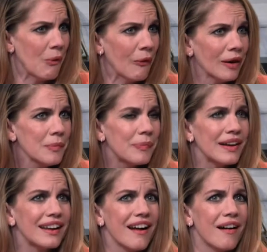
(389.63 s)
more.
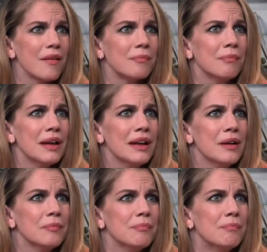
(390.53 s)
But um,
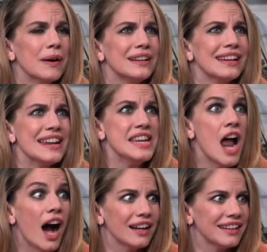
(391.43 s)
but
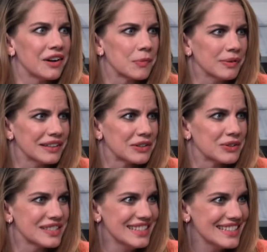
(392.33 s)
not in our
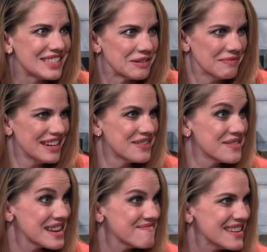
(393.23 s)
political system. You know
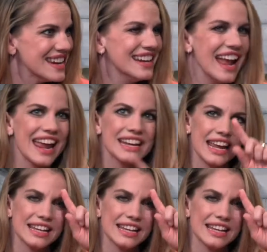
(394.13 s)
what I mm-hmm. mean? Yeah. And